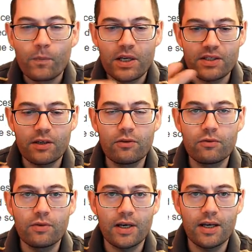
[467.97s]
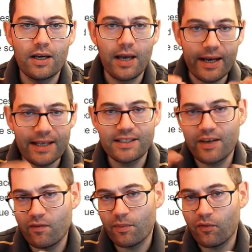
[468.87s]
So, and that's
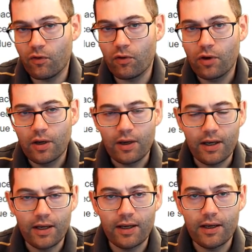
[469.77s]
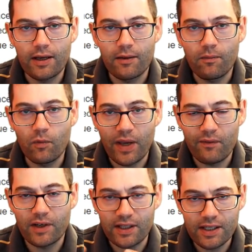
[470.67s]
even before we have a
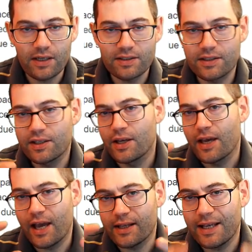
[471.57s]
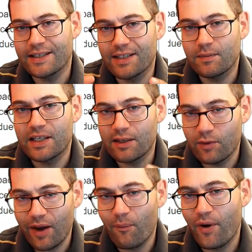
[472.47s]
look at the answers, and that's something you
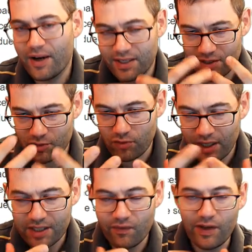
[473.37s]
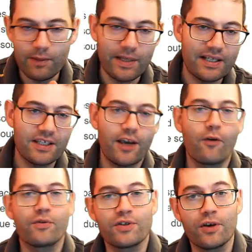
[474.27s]
can practice and you can develop that skill.
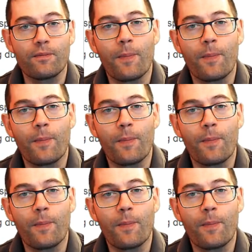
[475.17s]
So,